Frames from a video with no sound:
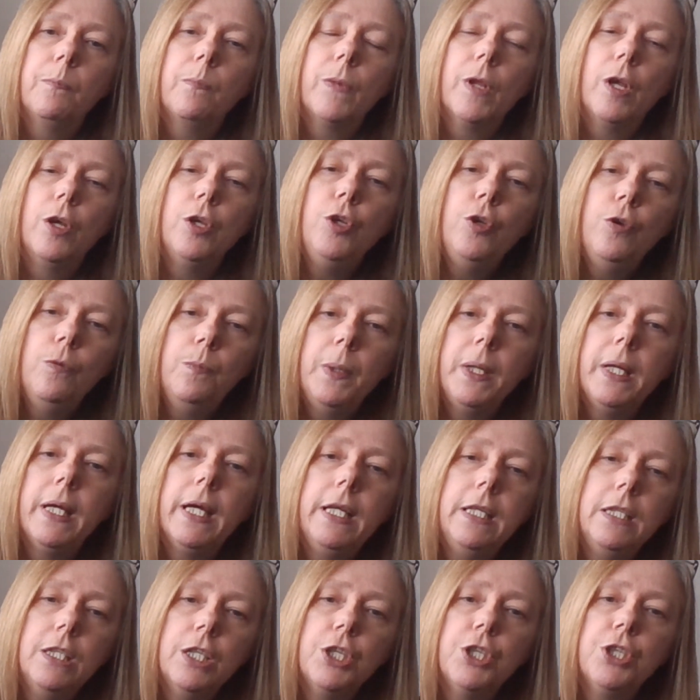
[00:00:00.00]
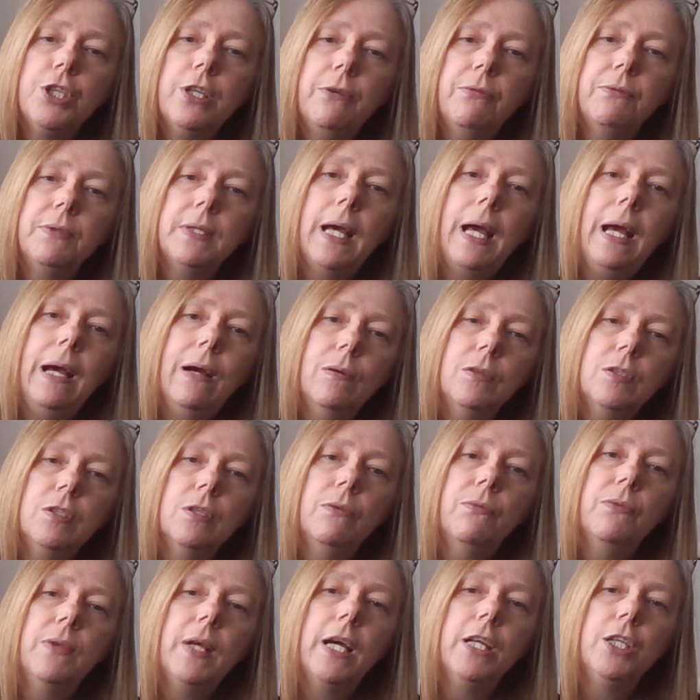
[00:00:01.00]
you begin to shift out
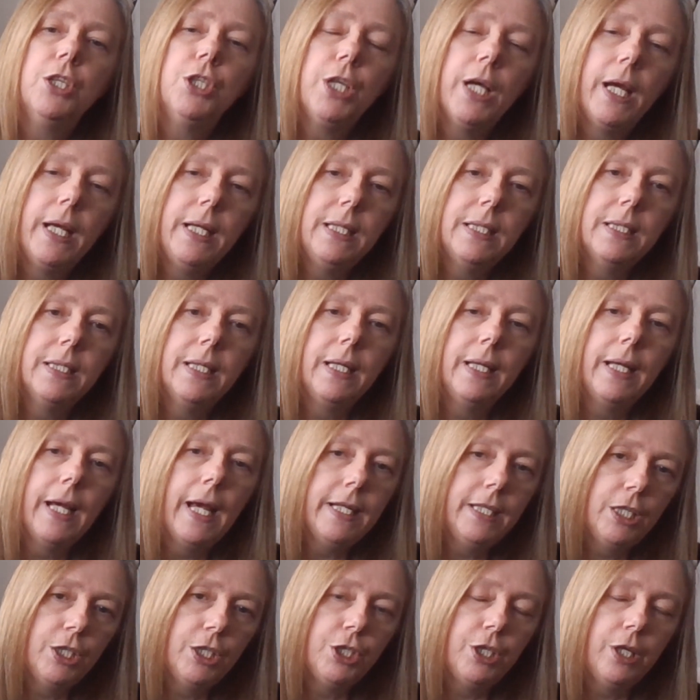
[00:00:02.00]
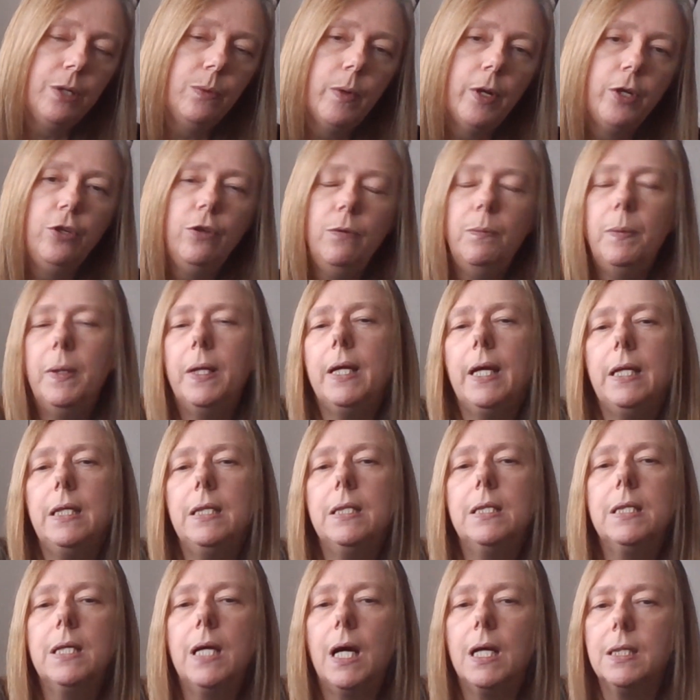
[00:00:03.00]
of that chasing energy when you begin
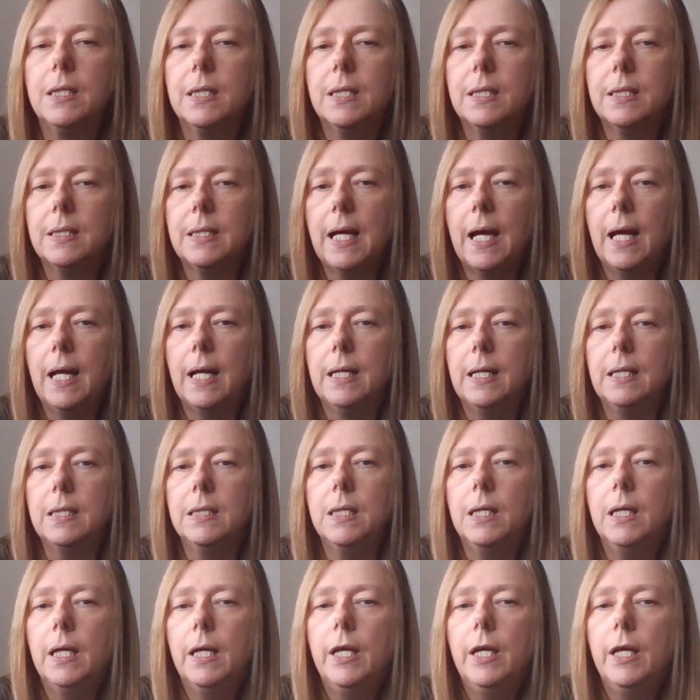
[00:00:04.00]
to understand